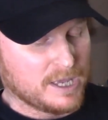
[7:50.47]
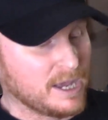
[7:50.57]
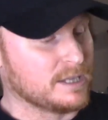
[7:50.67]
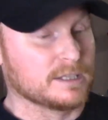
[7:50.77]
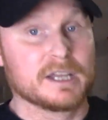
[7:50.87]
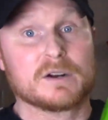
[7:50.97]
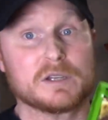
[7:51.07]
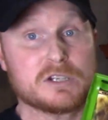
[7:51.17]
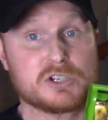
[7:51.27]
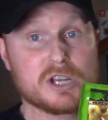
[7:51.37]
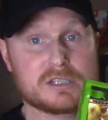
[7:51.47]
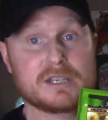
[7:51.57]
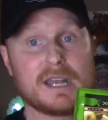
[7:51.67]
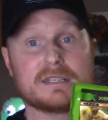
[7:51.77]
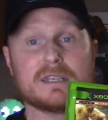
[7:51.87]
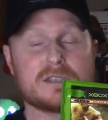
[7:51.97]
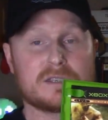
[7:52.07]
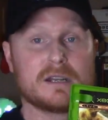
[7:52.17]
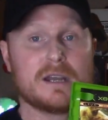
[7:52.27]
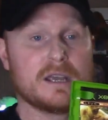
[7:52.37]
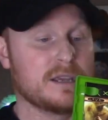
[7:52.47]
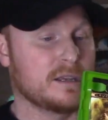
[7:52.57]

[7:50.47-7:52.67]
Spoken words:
I literally just got these tonight.